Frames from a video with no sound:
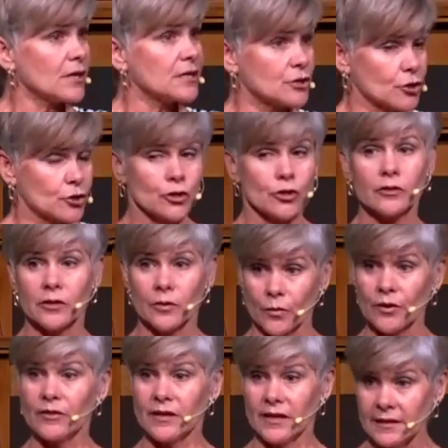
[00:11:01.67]
rest assured that
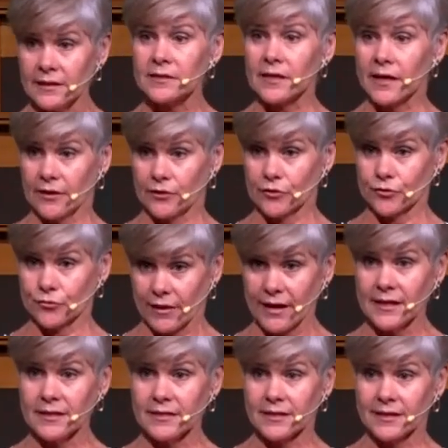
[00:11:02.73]
we're the insiders,
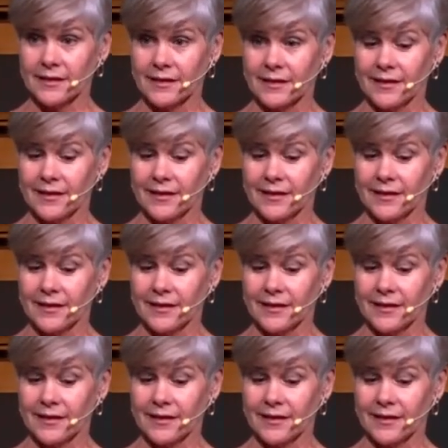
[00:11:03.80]
right?